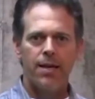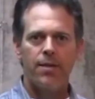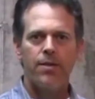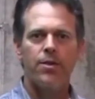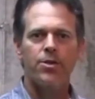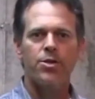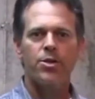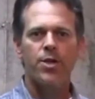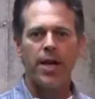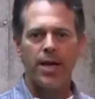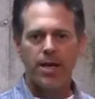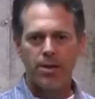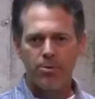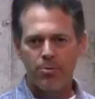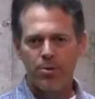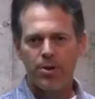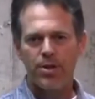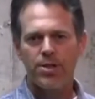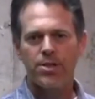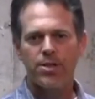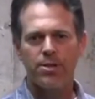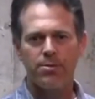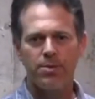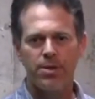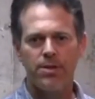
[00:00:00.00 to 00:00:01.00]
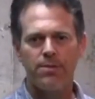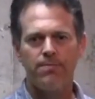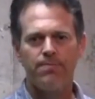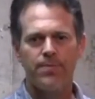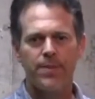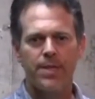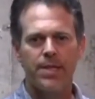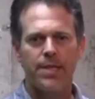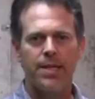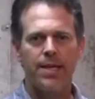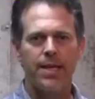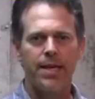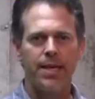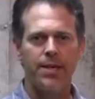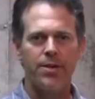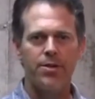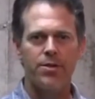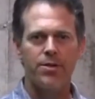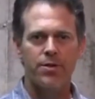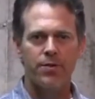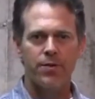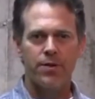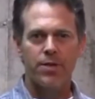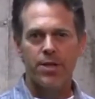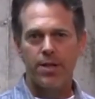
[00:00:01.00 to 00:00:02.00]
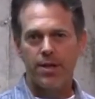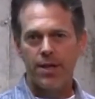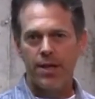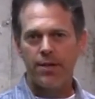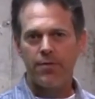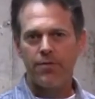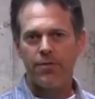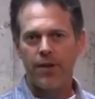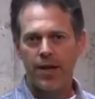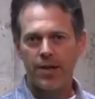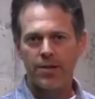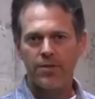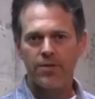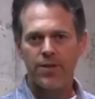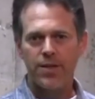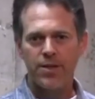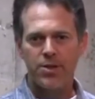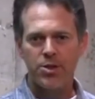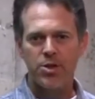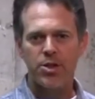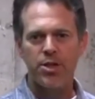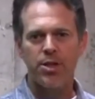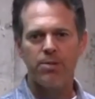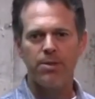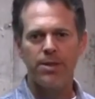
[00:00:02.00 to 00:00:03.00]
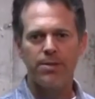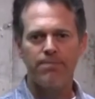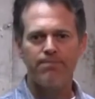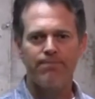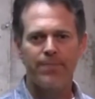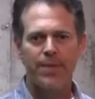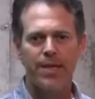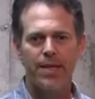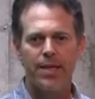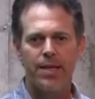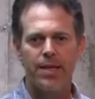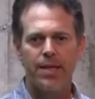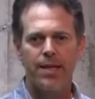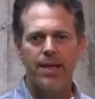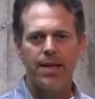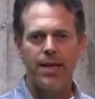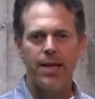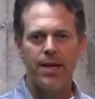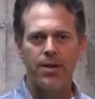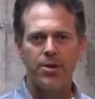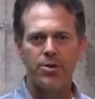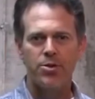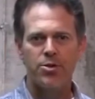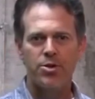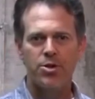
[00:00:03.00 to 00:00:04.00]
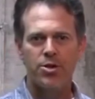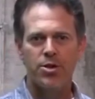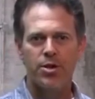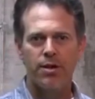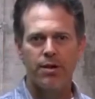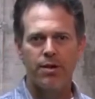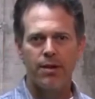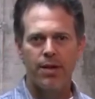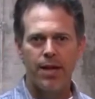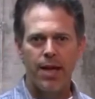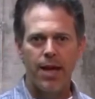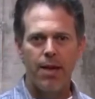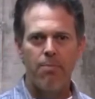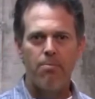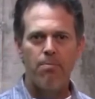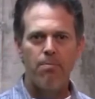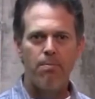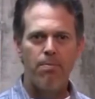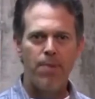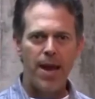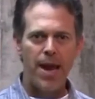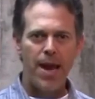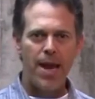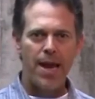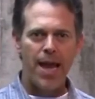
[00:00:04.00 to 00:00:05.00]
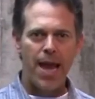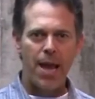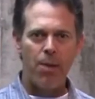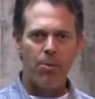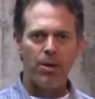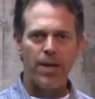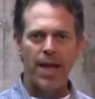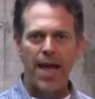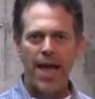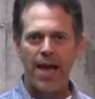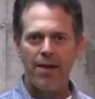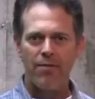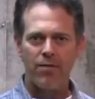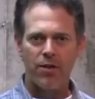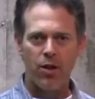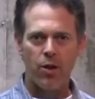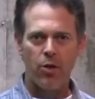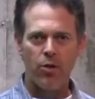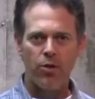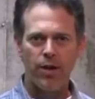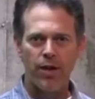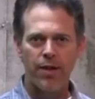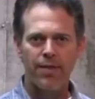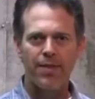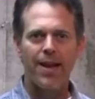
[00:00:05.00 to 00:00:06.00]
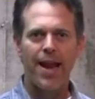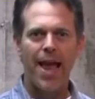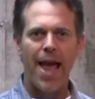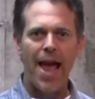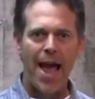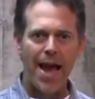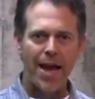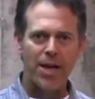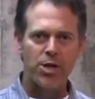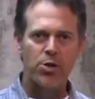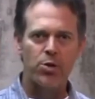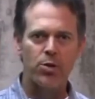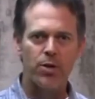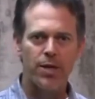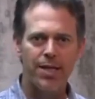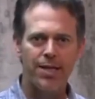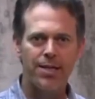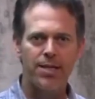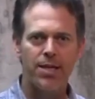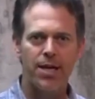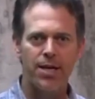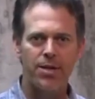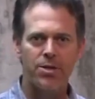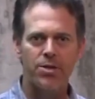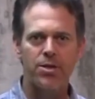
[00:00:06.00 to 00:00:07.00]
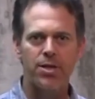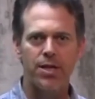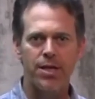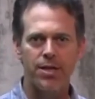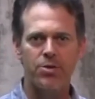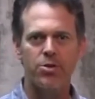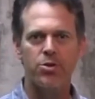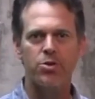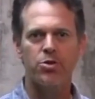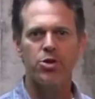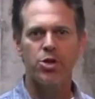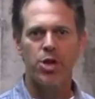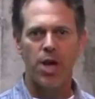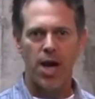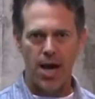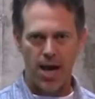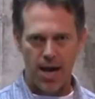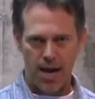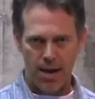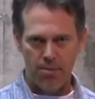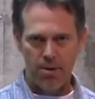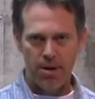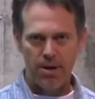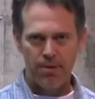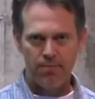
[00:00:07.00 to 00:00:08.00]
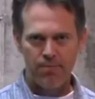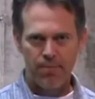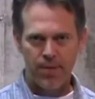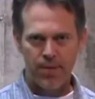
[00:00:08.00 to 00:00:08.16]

The second principle is to the effective concealment is being able to have clothing that actually does its job.